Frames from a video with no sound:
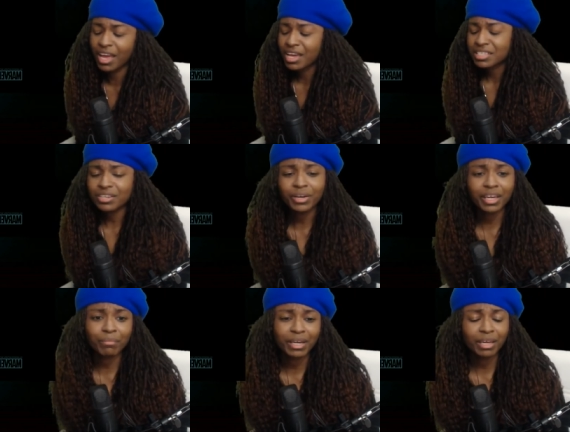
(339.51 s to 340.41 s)
So
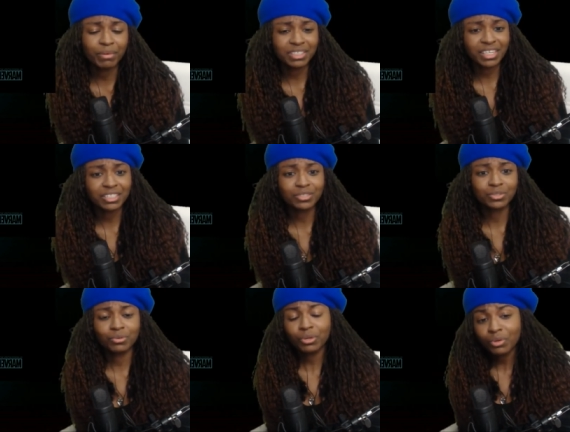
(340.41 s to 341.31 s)
again, my name is
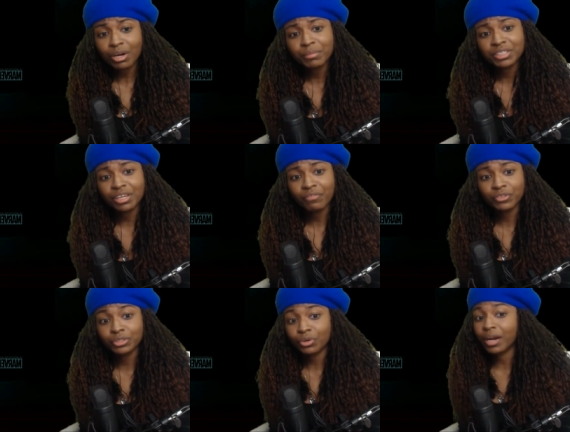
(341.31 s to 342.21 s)
Shaytosweet. You can call me Shay for
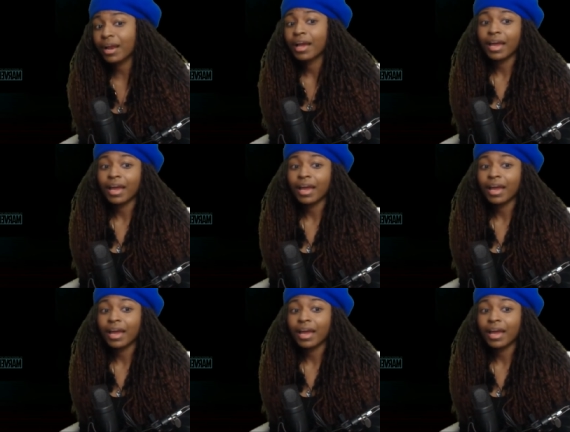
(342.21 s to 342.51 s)
short.